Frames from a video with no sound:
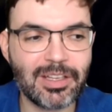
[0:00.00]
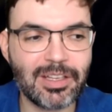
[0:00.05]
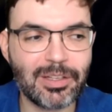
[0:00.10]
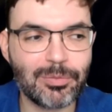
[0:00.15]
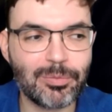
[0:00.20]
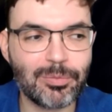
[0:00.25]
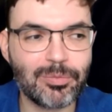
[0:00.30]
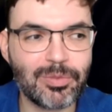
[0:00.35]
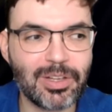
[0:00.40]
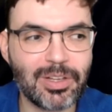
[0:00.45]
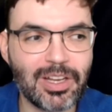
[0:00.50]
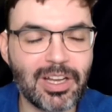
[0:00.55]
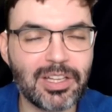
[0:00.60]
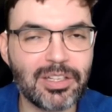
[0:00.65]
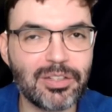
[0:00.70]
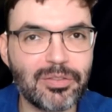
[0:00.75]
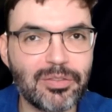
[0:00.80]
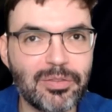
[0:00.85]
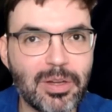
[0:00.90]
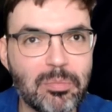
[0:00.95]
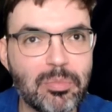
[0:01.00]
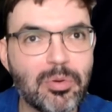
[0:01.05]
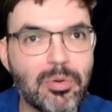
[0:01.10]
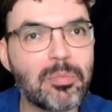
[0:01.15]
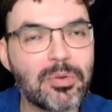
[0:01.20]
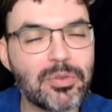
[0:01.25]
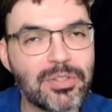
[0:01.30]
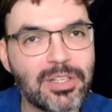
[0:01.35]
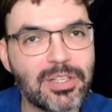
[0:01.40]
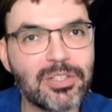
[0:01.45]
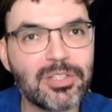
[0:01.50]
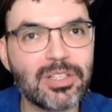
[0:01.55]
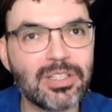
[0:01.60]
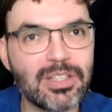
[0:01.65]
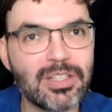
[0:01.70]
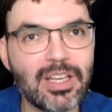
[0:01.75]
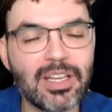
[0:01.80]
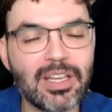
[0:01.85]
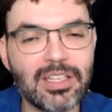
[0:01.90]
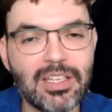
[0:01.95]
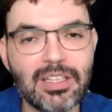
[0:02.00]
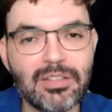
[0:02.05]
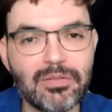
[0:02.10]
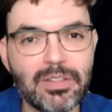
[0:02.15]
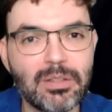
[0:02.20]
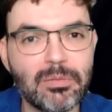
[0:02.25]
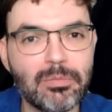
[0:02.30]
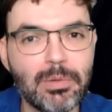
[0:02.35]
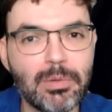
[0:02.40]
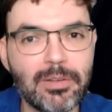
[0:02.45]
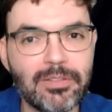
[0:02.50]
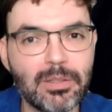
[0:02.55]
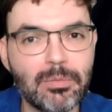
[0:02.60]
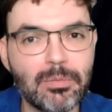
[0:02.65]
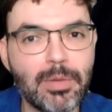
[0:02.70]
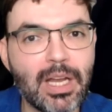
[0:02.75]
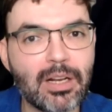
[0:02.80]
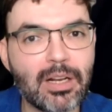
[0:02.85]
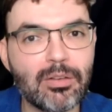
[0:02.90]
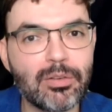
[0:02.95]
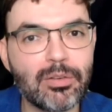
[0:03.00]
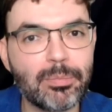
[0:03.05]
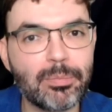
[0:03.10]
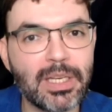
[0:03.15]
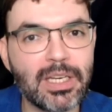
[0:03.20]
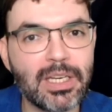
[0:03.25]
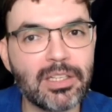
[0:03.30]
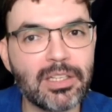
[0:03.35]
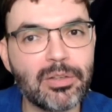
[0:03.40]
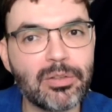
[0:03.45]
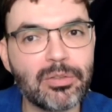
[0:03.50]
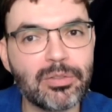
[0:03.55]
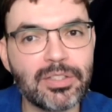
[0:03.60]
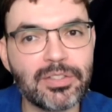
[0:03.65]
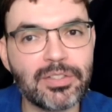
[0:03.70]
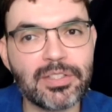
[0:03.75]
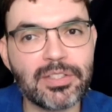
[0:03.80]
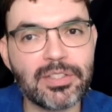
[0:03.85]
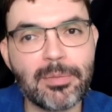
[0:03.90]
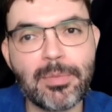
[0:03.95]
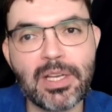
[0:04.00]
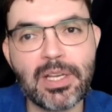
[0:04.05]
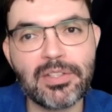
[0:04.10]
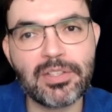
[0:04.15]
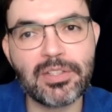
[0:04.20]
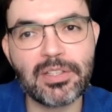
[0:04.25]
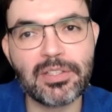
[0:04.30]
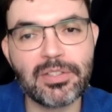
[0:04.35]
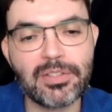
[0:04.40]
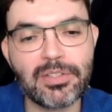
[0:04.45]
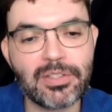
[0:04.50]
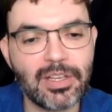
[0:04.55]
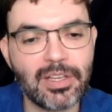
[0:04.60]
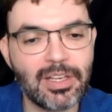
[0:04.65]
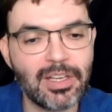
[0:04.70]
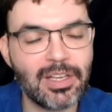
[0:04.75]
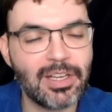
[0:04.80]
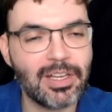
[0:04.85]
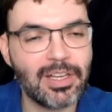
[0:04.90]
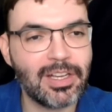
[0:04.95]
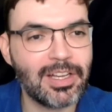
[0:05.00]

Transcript: kind of a proposition there, that feedback loop. And I know this is a master's